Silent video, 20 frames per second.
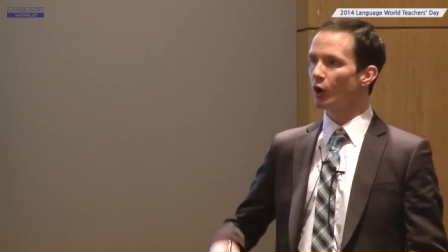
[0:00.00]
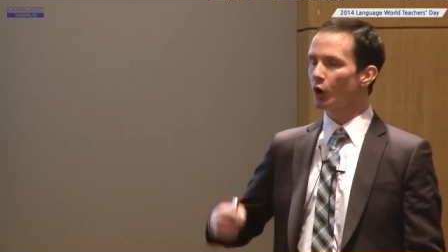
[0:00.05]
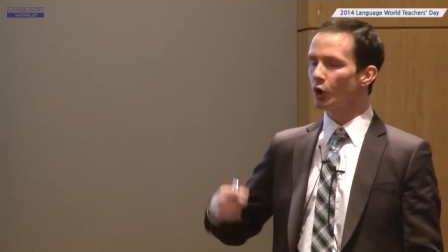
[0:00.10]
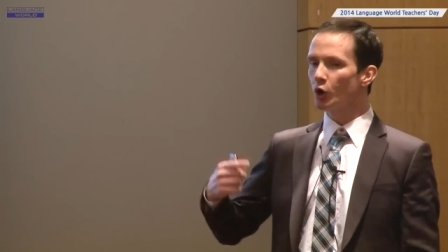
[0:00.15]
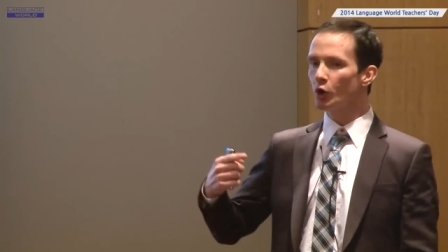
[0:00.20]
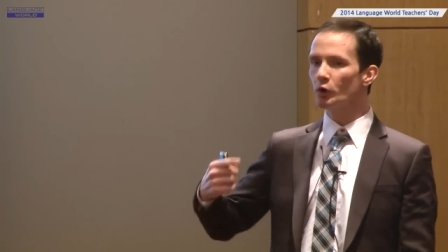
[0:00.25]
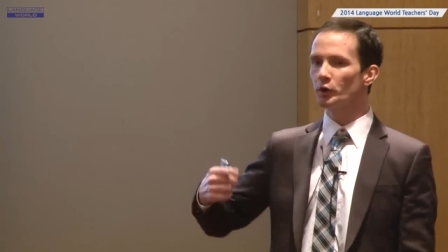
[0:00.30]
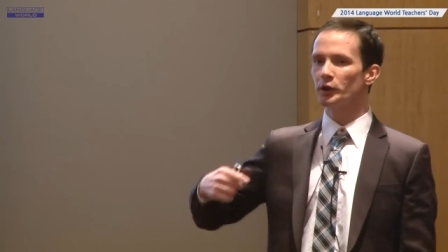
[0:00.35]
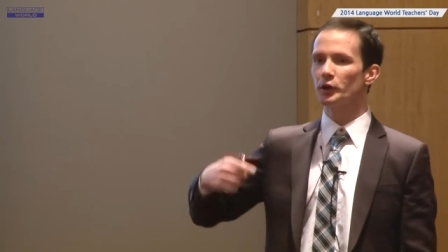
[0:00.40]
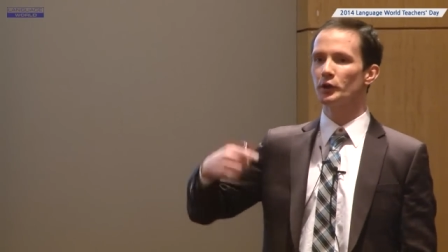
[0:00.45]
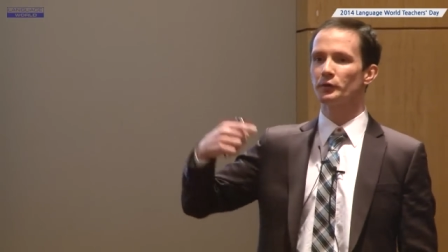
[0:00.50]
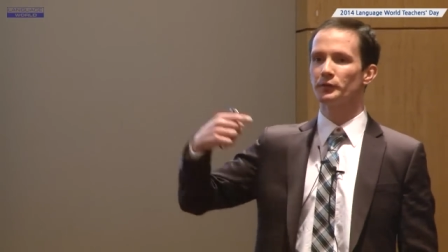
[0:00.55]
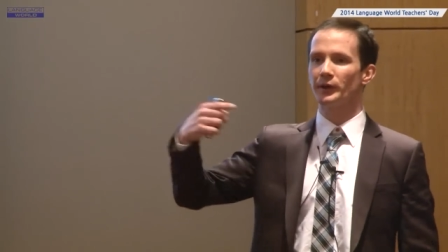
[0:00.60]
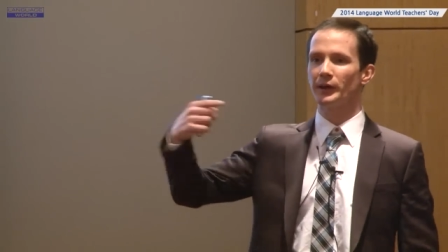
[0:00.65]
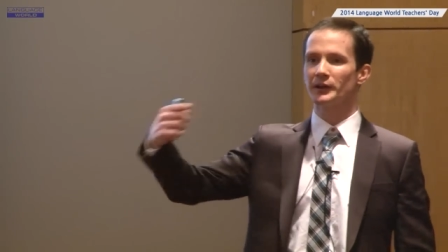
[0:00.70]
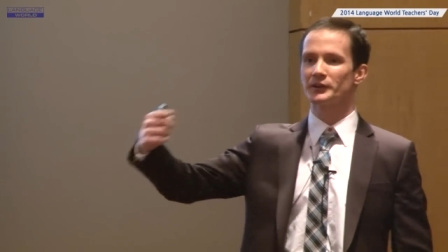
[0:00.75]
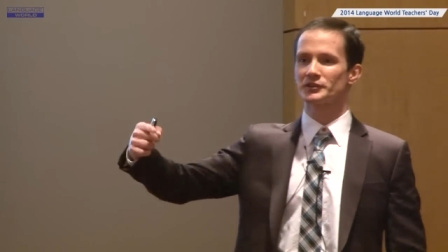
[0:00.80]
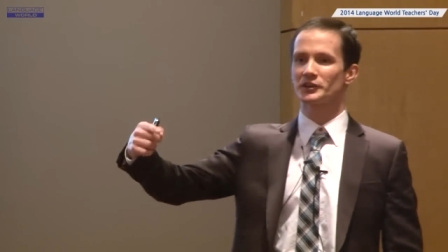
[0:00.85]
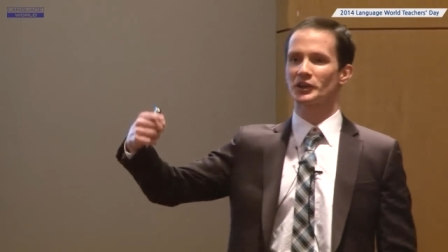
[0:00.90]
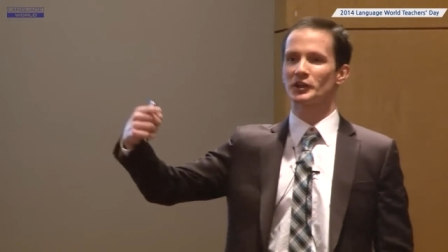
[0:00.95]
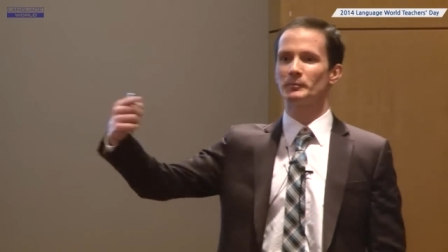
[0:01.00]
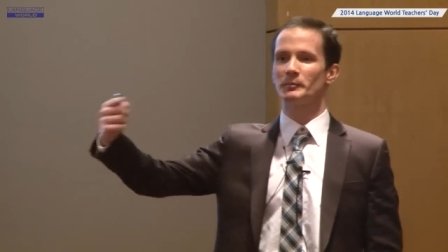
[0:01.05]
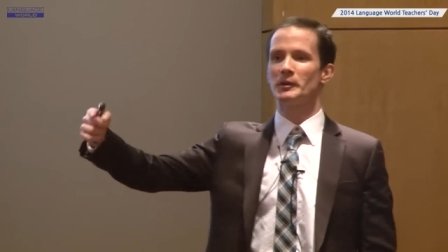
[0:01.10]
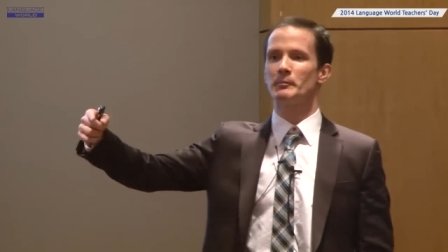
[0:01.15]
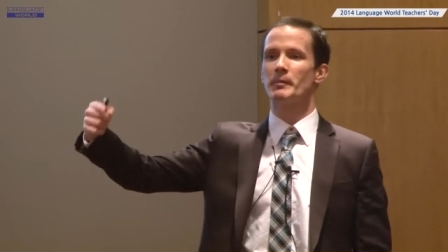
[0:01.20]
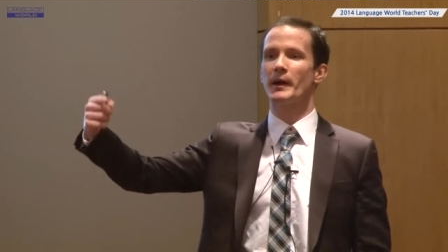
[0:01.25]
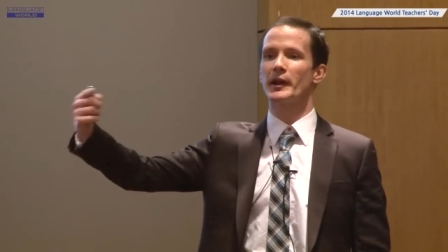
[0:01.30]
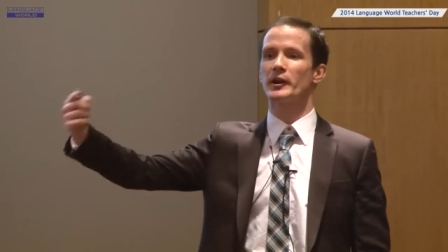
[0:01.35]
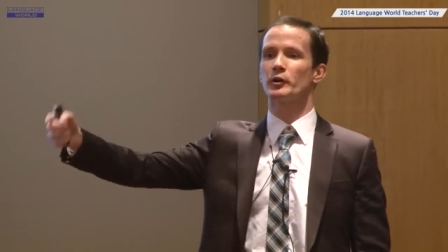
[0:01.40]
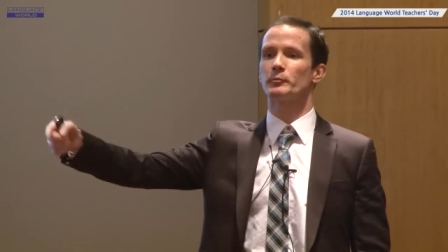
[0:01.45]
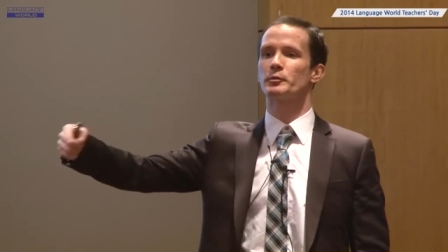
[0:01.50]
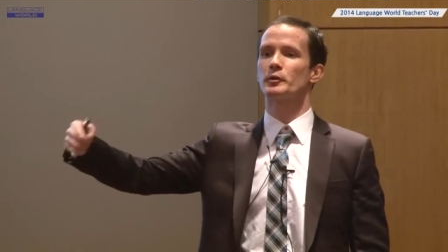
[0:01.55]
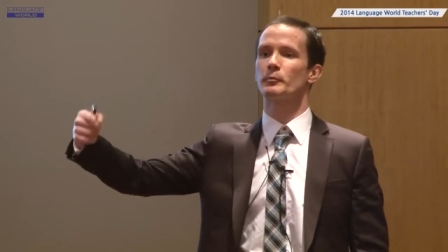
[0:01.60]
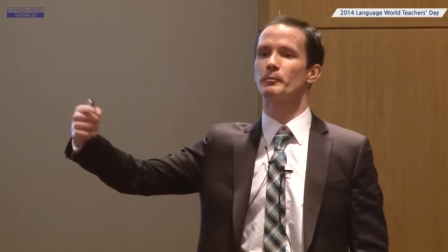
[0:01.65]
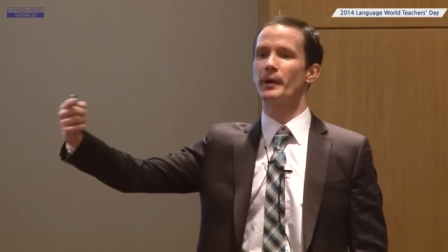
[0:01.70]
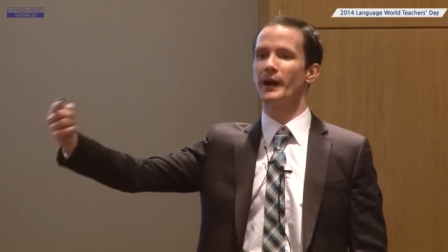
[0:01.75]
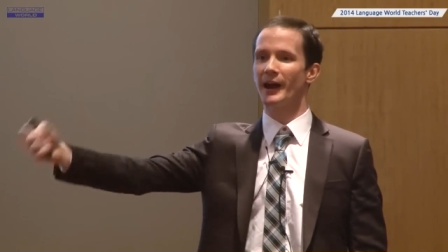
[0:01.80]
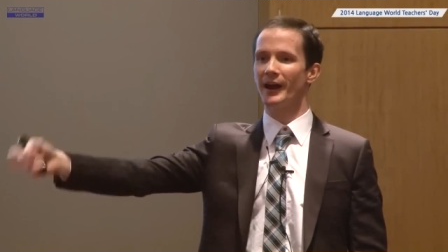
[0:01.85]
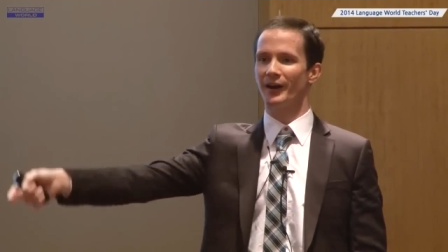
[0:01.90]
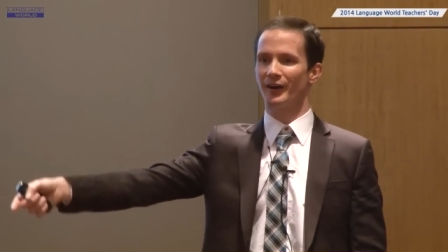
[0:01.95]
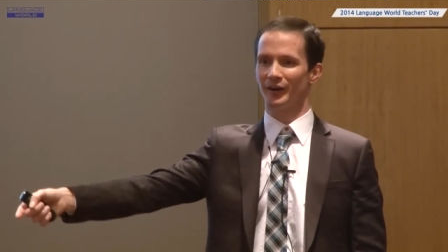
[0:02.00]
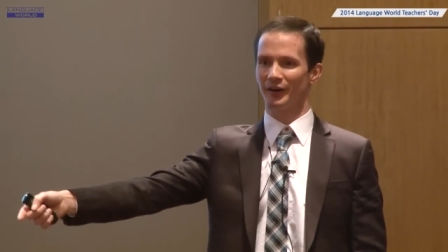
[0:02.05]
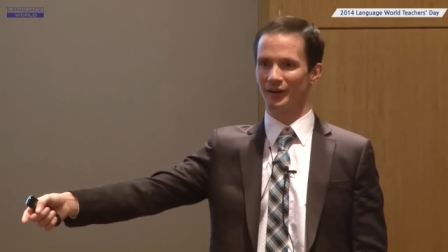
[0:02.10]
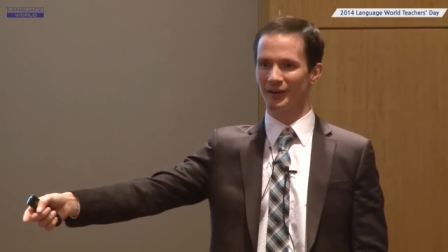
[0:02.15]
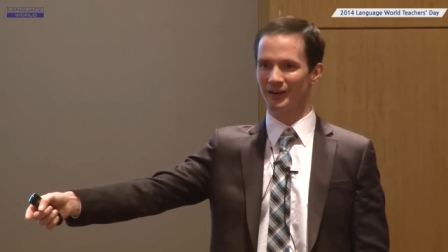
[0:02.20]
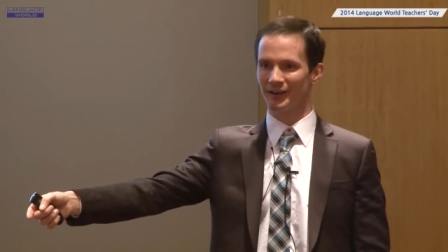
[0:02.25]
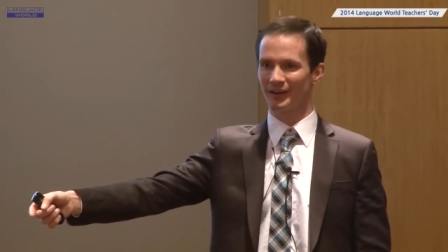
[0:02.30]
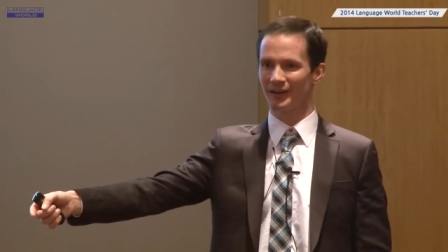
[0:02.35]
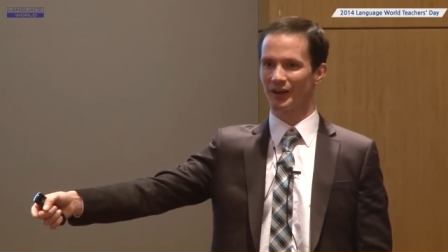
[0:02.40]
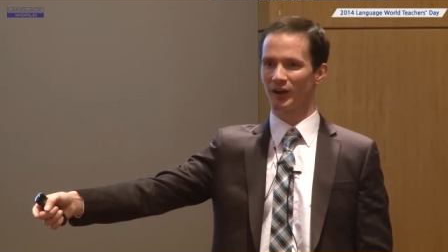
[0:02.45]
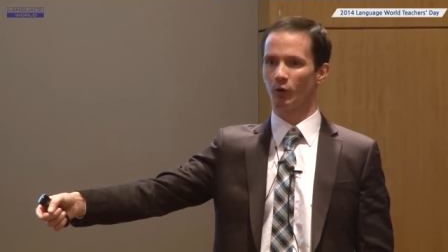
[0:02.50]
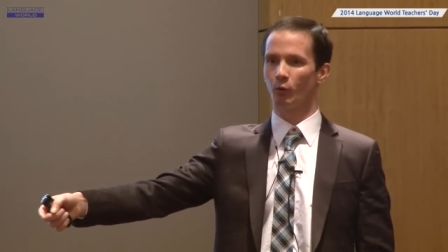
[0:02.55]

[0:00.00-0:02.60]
who do you think is going to be better prepared